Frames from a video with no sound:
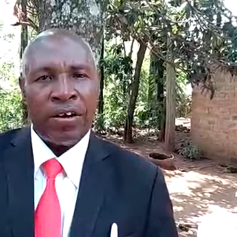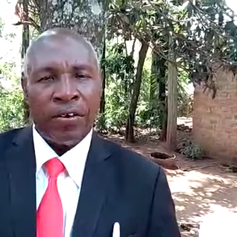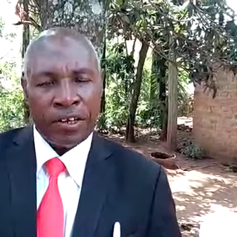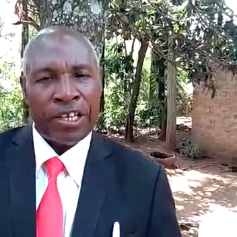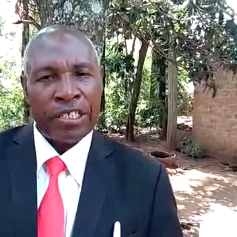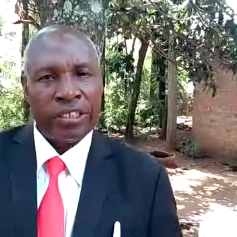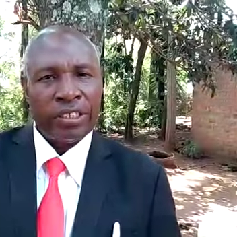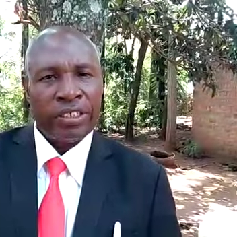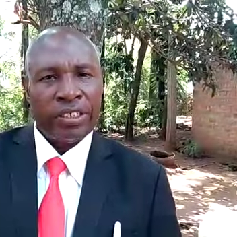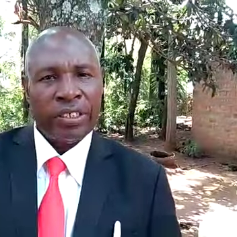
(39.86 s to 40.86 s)
riches.
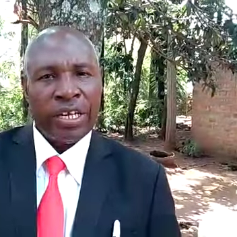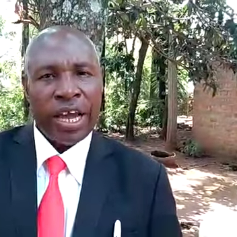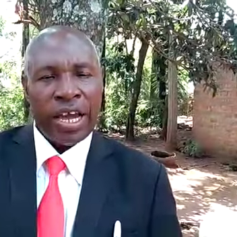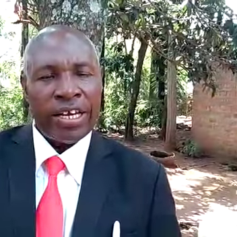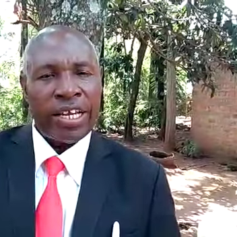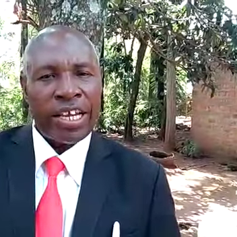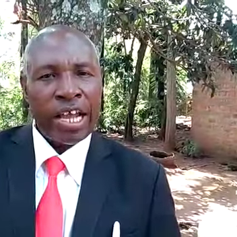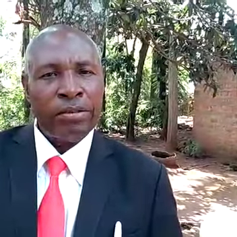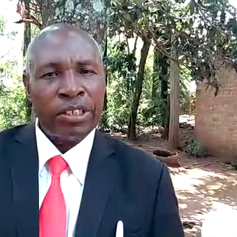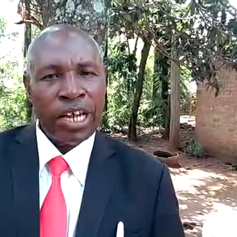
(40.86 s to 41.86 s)
And he
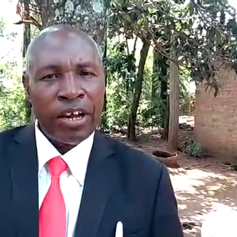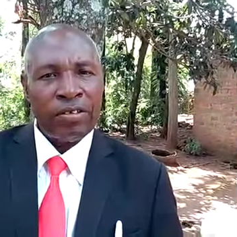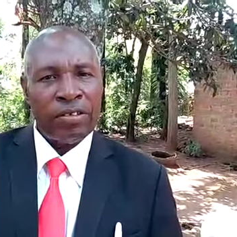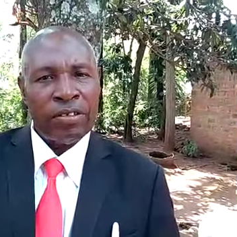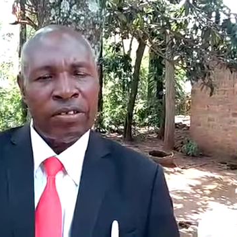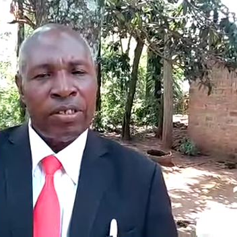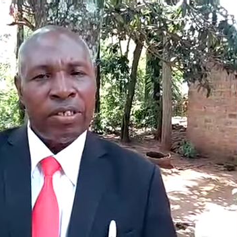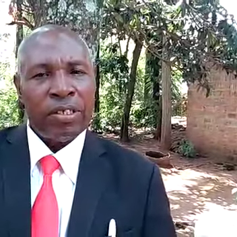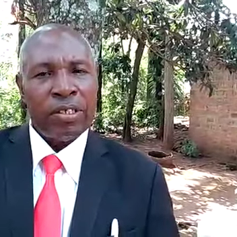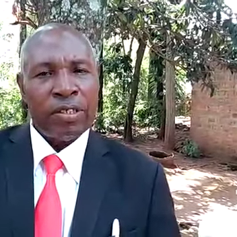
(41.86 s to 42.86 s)
comes down
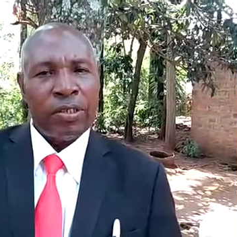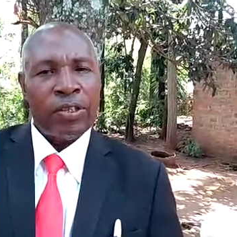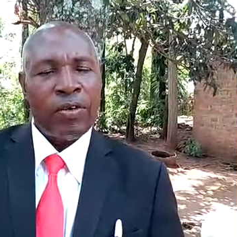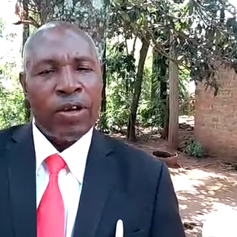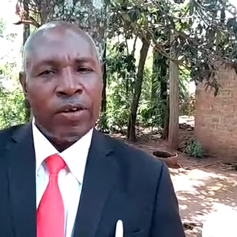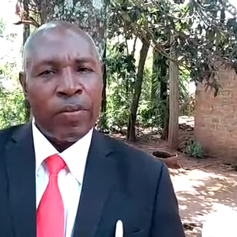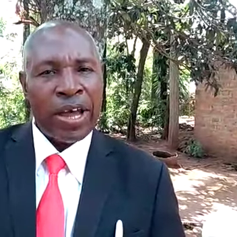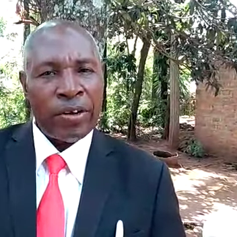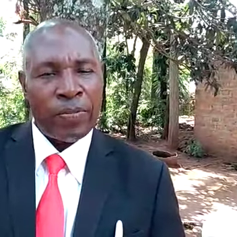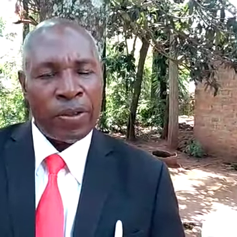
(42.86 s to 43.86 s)
to the
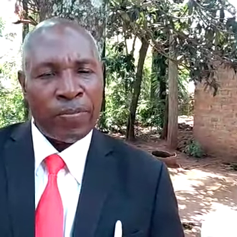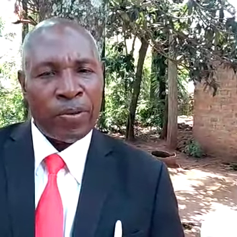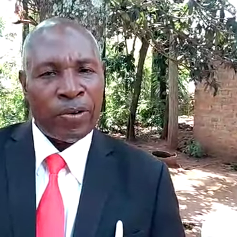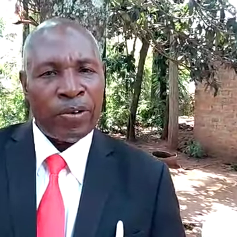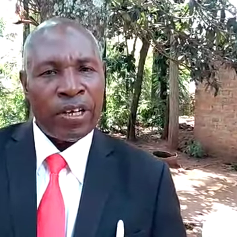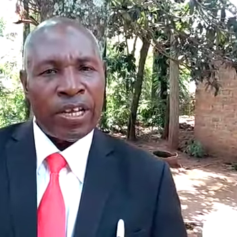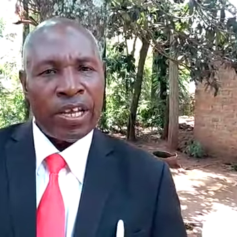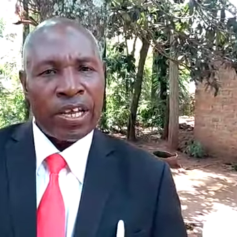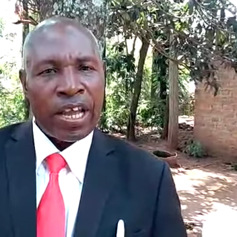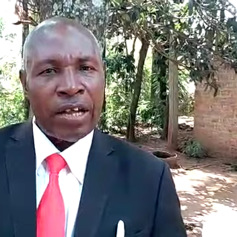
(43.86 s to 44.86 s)
wheelbarrow people.
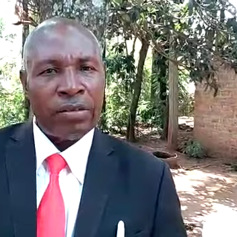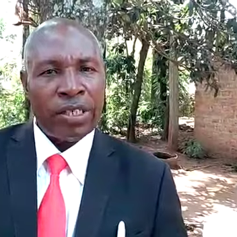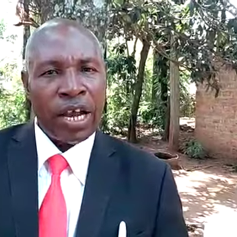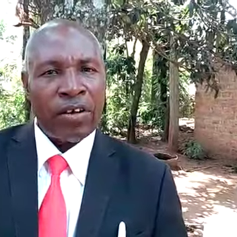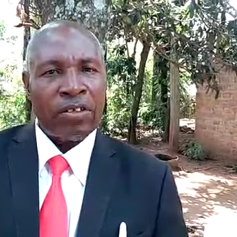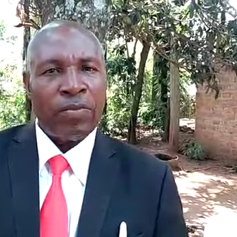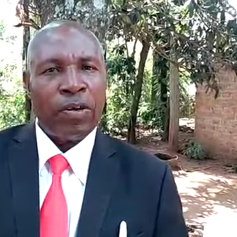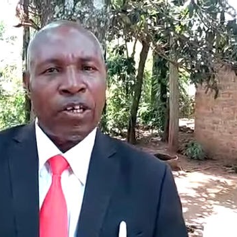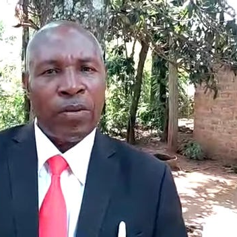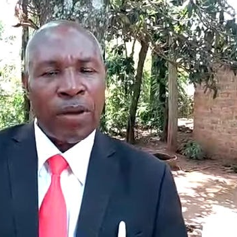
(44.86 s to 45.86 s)
He comes down to
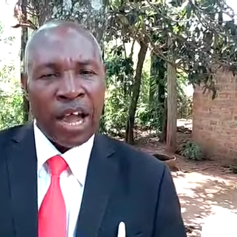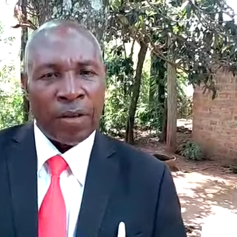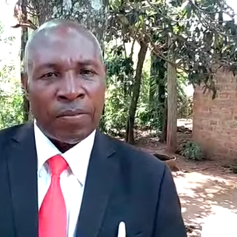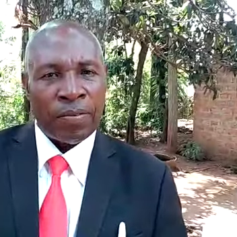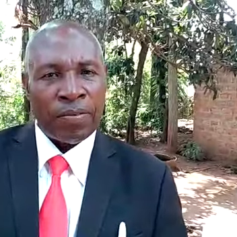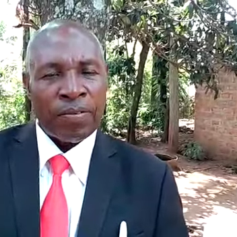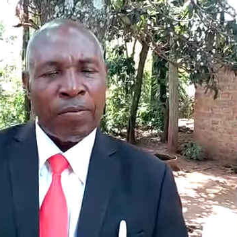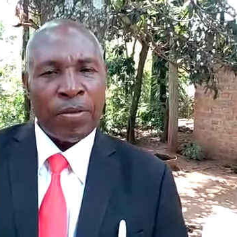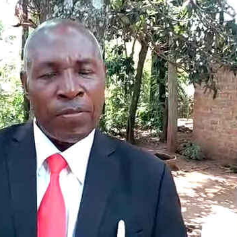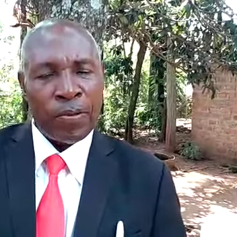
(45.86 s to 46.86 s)
bottom-up
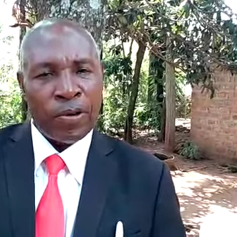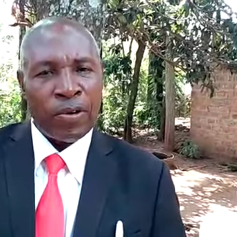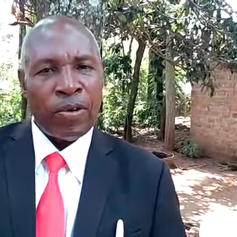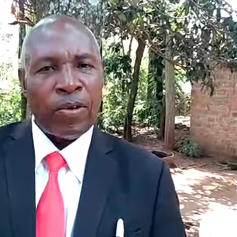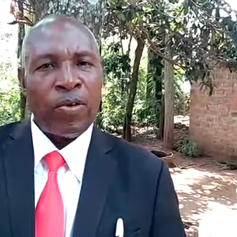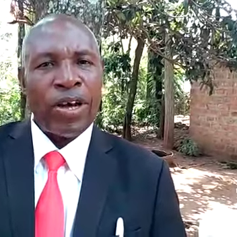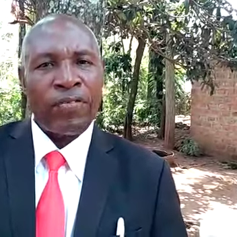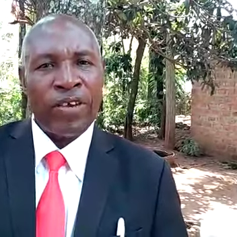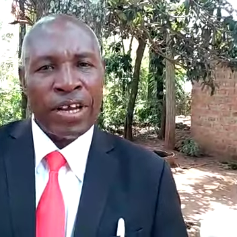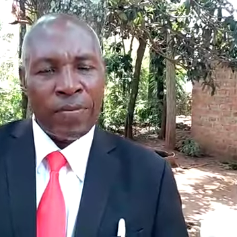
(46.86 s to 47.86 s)
people who are
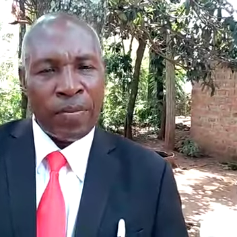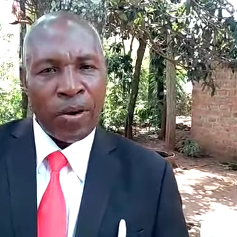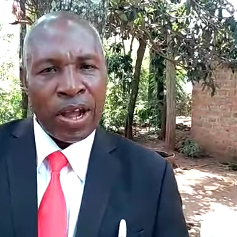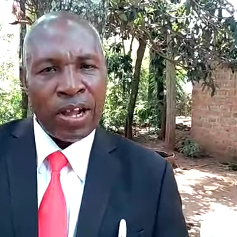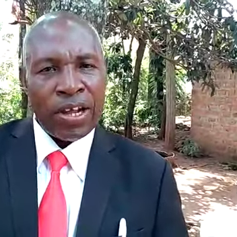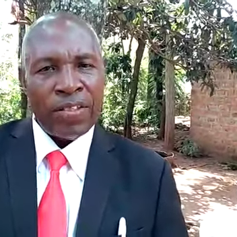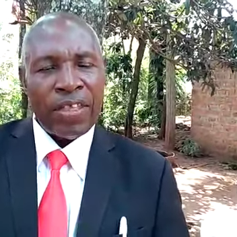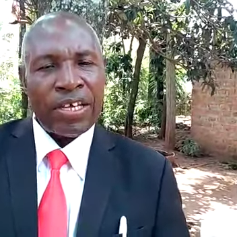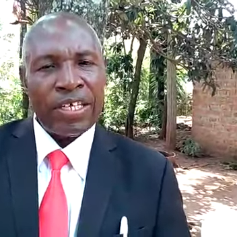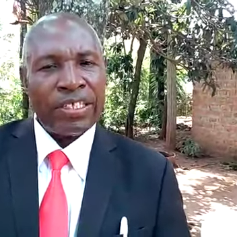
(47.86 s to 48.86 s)
very poor,
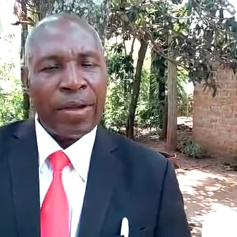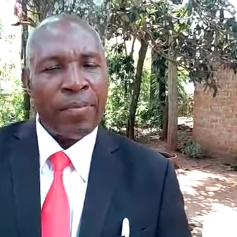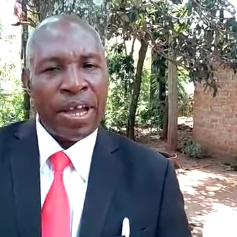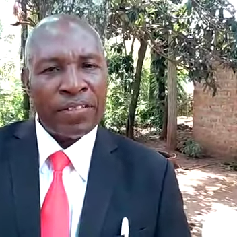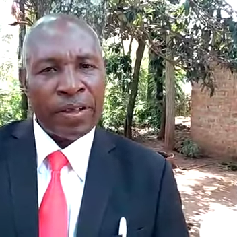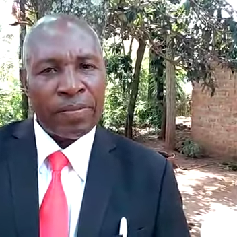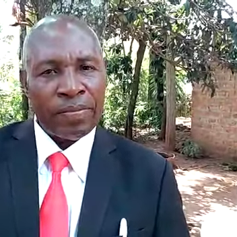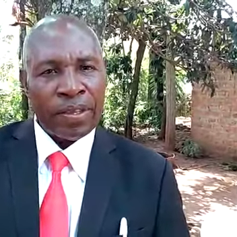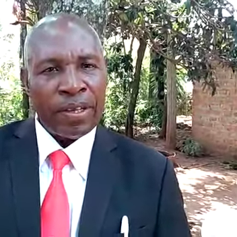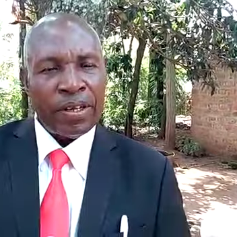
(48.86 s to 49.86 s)
that is among them.
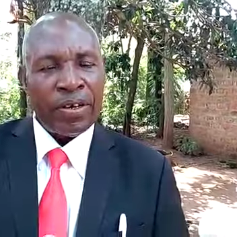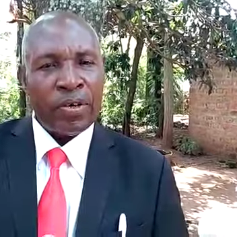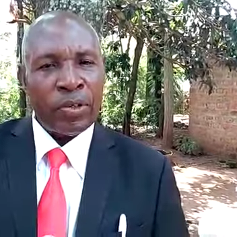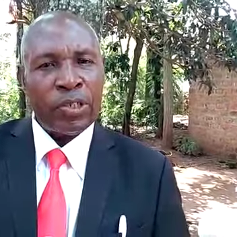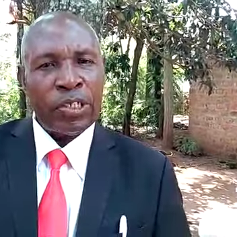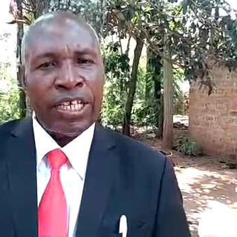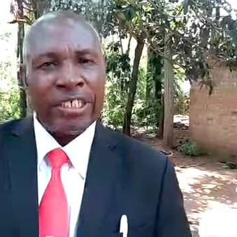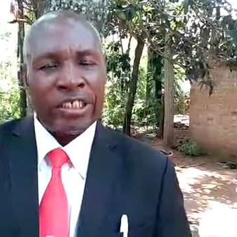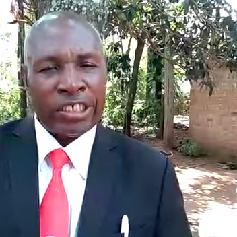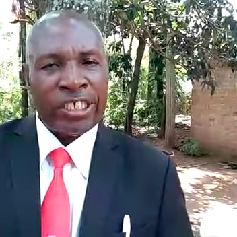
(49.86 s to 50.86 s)
Ruto
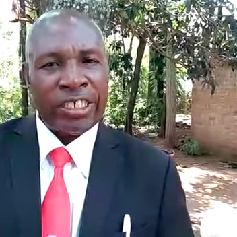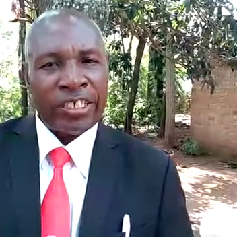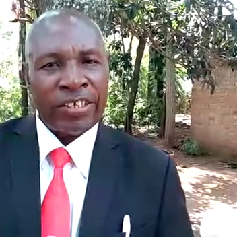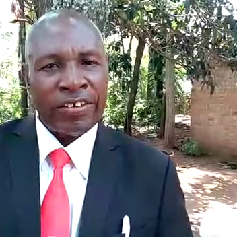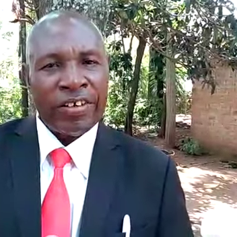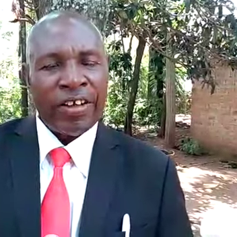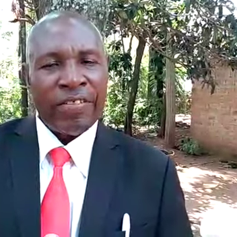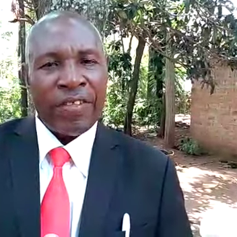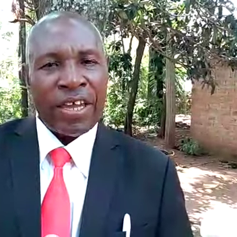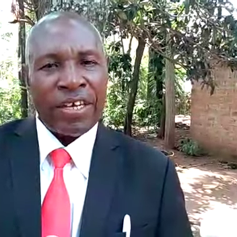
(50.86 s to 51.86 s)
is cheating
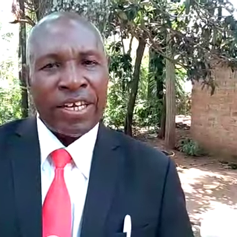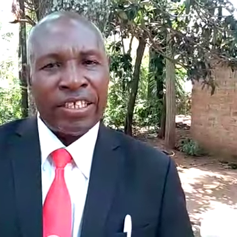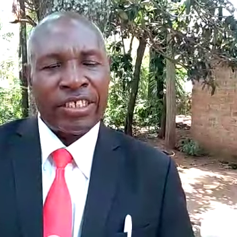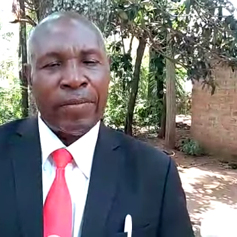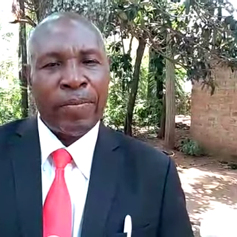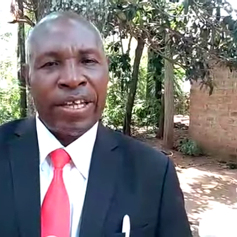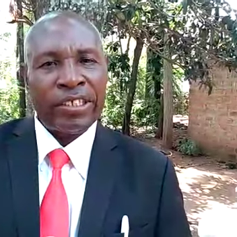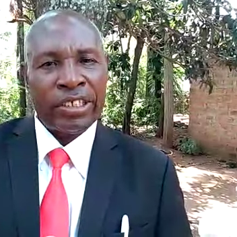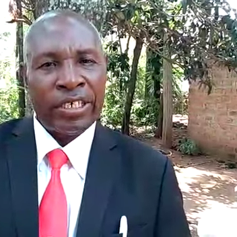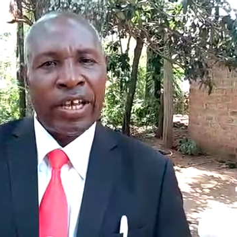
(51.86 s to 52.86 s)
that he is the
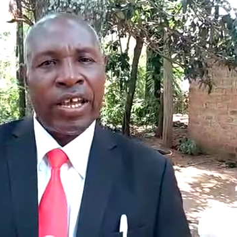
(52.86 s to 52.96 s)
best,